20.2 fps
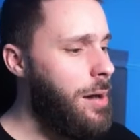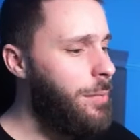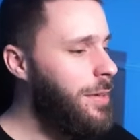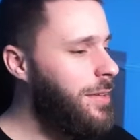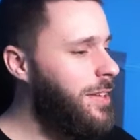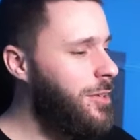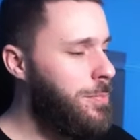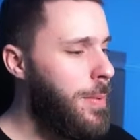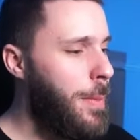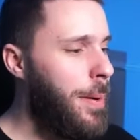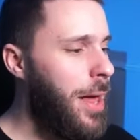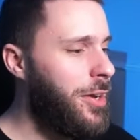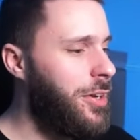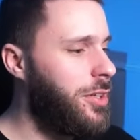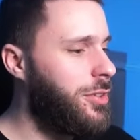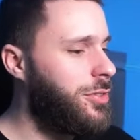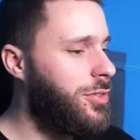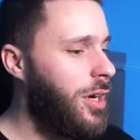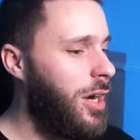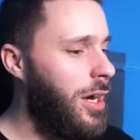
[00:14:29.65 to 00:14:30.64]
I'm going to ditch my
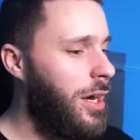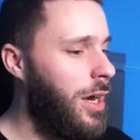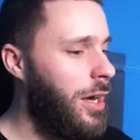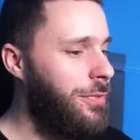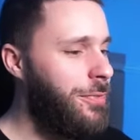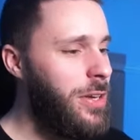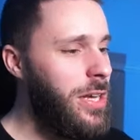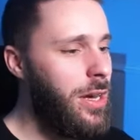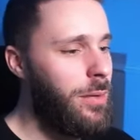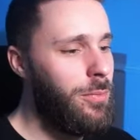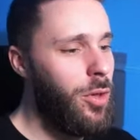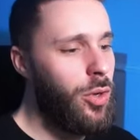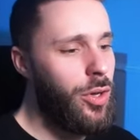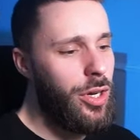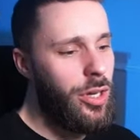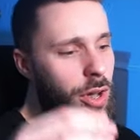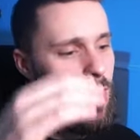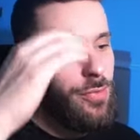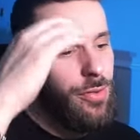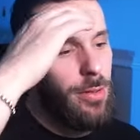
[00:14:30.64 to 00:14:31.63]
blunders. I think I'm not
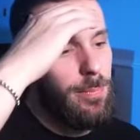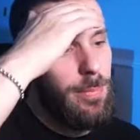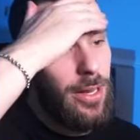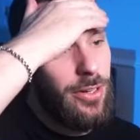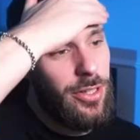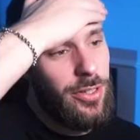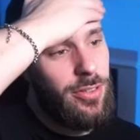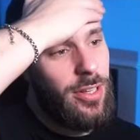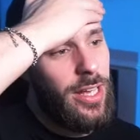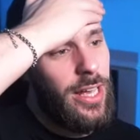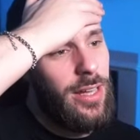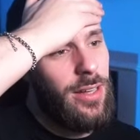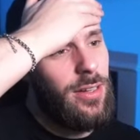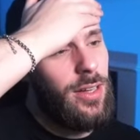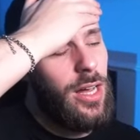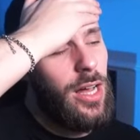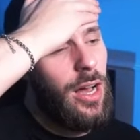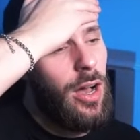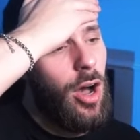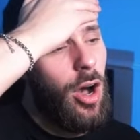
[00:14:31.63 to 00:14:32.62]
going to go for the blunders here.
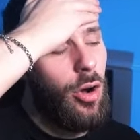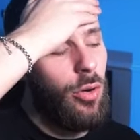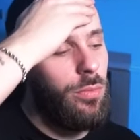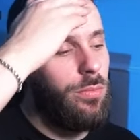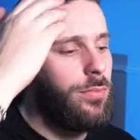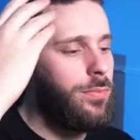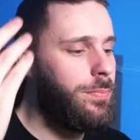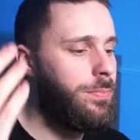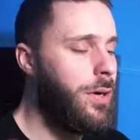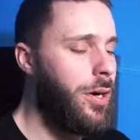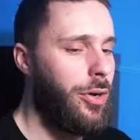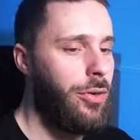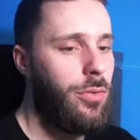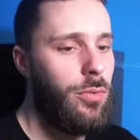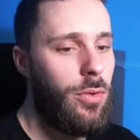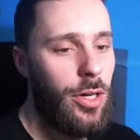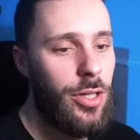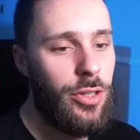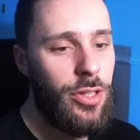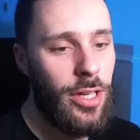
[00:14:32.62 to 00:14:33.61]
Oh, bro,
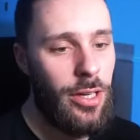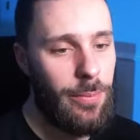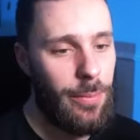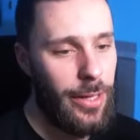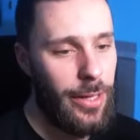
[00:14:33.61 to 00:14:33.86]
are you kidding